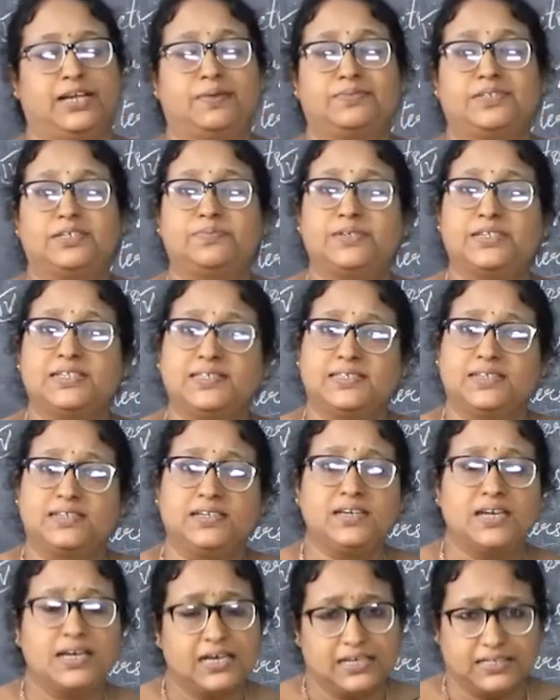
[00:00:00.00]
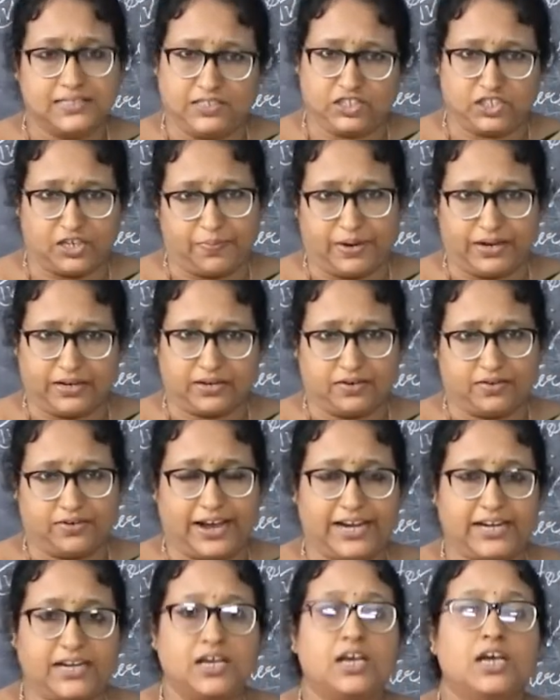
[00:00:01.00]
Abdomen is a stomach,
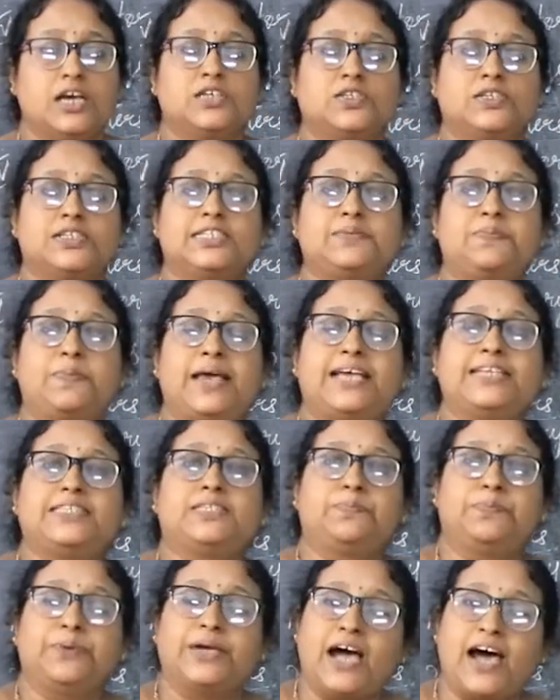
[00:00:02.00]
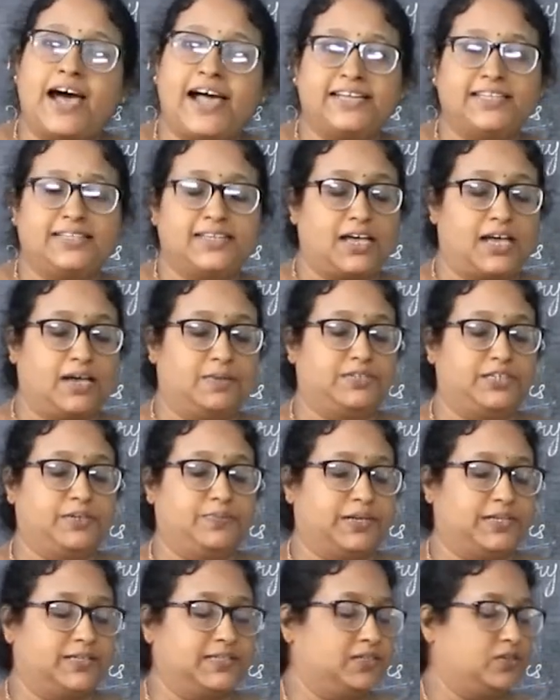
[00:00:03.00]
right? So, it is placed behind the
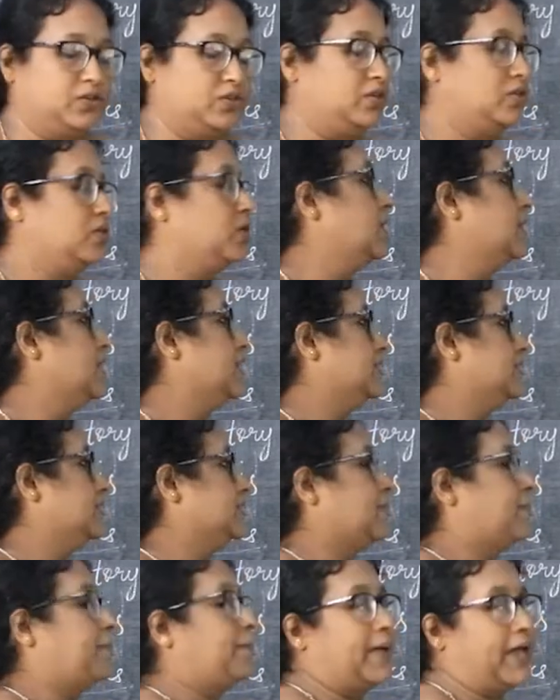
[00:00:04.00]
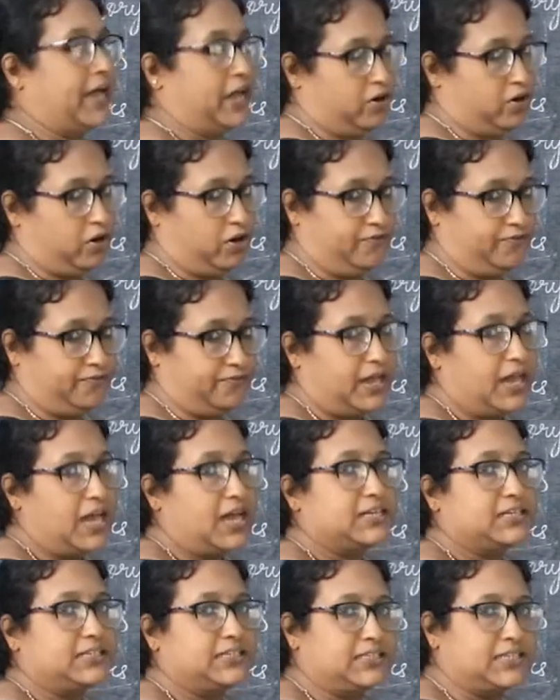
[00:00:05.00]
abdomen. So, there is a pair
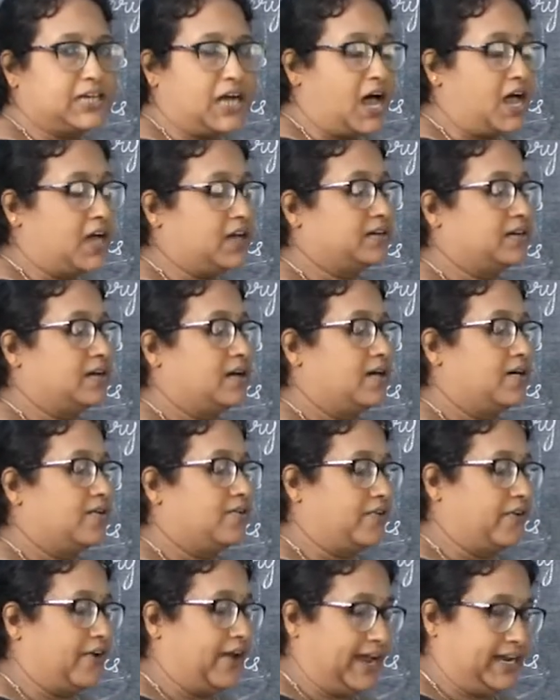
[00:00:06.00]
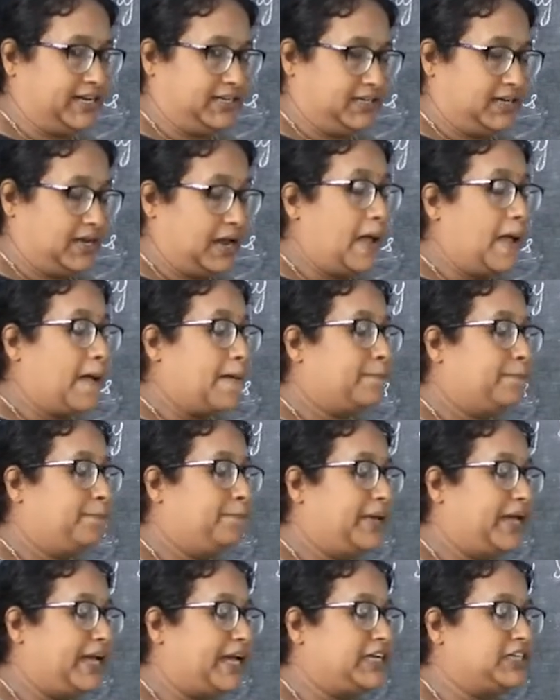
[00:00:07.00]
of dark red
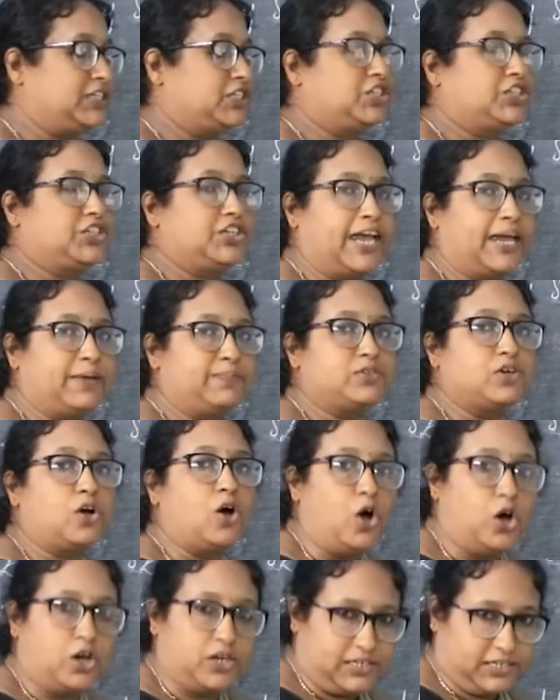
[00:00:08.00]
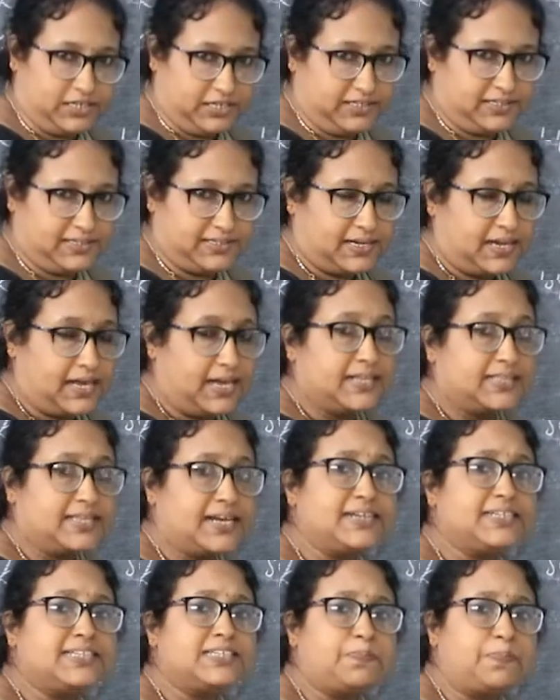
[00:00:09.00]
bean-shaped organs
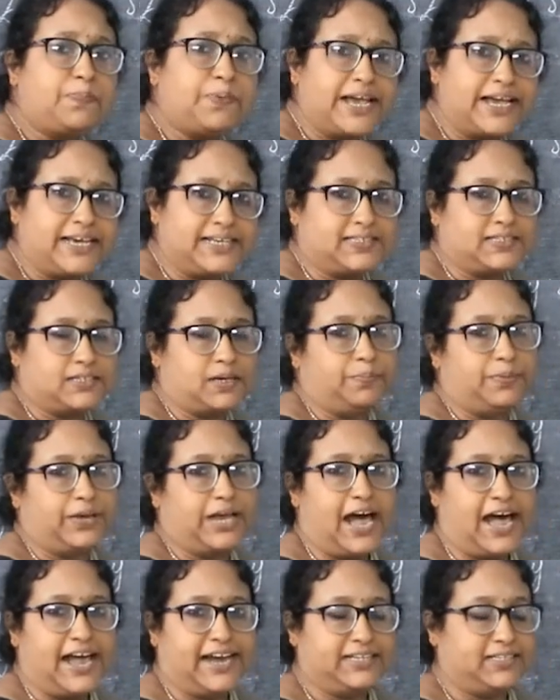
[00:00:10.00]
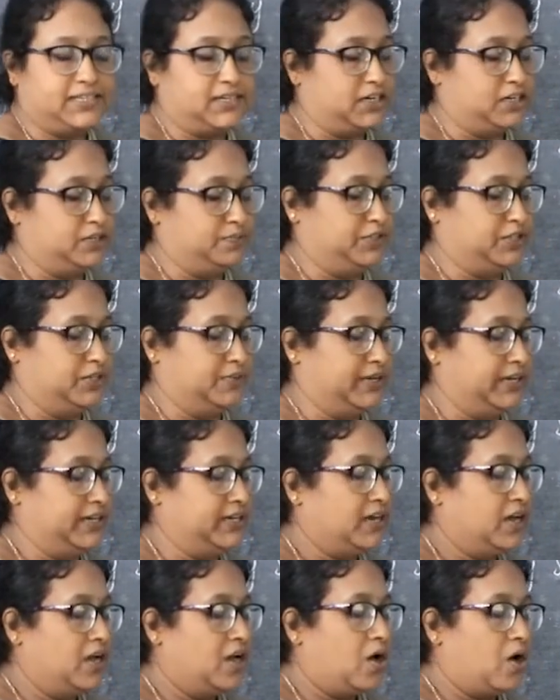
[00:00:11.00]
that is placed behind the
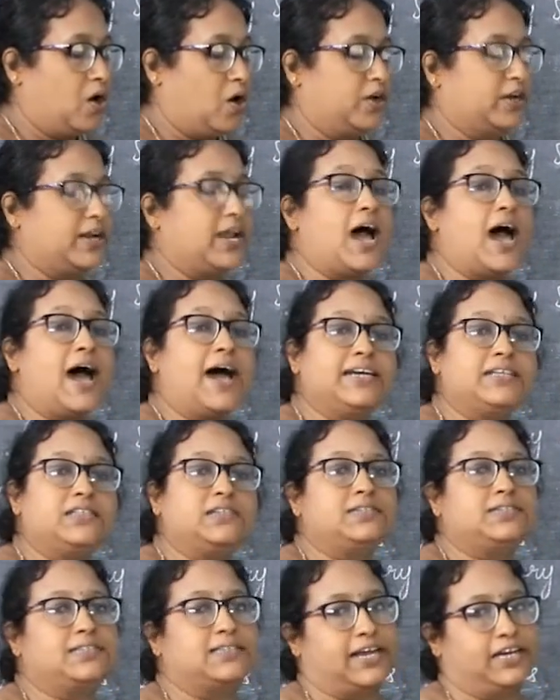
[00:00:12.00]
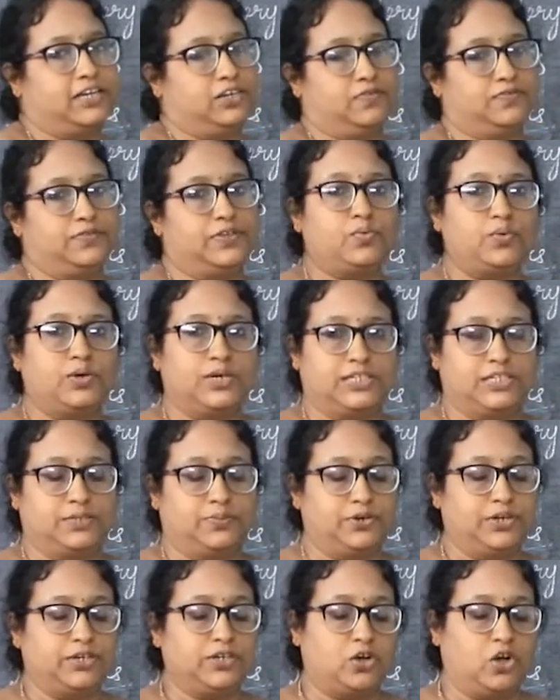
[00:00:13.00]
abdomen on either side of the
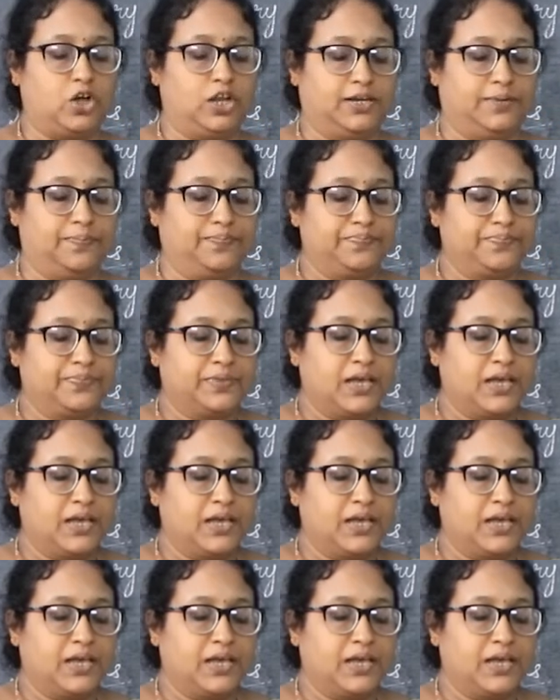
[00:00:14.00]
vertebral column.